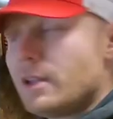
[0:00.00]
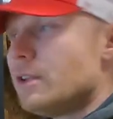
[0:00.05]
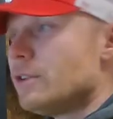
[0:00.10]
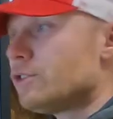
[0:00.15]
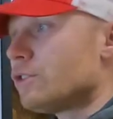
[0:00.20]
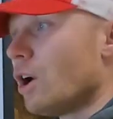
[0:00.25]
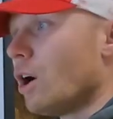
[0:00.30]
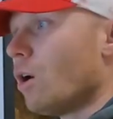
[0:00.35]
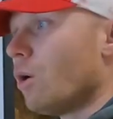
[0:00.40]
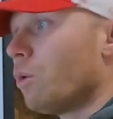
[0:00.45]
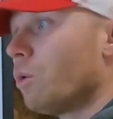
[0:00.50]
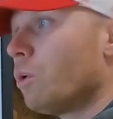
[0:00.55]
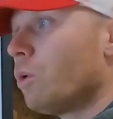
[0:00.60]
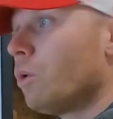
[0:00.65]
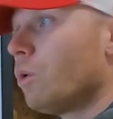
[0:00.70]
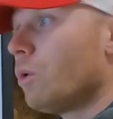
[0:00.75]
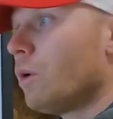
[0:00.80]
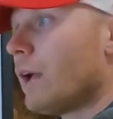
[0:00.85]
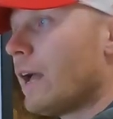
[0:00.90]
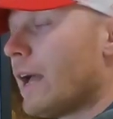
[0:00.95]
So
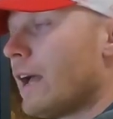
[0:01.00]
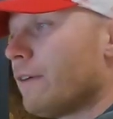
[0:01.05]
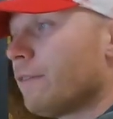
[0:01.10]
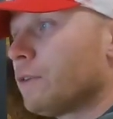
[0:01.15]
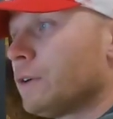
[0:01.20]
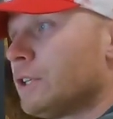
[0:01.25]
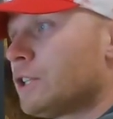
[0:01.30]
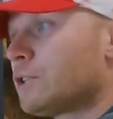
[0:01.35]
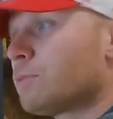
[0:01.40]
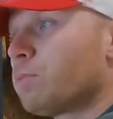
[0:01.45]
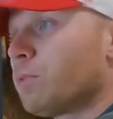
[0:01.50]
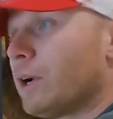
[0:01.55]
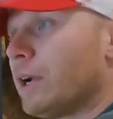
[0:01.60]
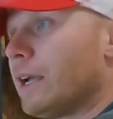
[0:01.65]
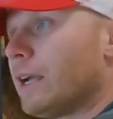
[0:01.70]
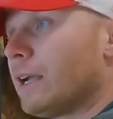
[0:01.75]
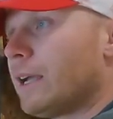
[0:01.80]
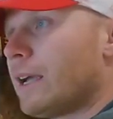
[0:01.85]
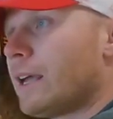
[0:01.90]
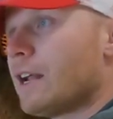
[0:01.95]
every
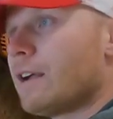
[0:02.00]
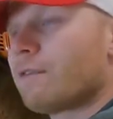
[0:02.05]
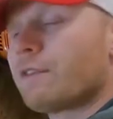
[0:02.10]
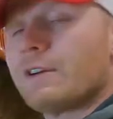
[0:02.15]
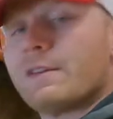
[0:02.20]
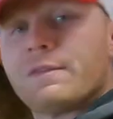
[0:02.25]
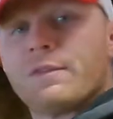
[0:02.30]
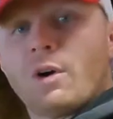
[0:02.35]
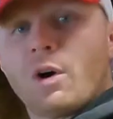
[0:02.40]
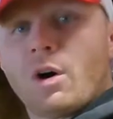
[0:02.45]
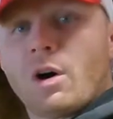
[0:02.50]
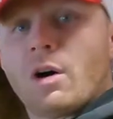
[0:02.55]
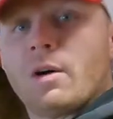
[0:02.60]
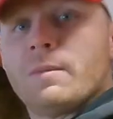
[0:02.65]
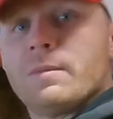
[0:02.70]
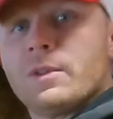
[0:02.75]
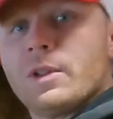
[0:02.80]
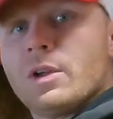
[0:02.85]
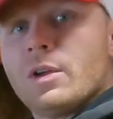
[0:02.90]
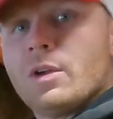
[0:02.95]
spring and every
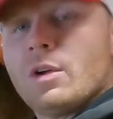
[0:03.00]
fall,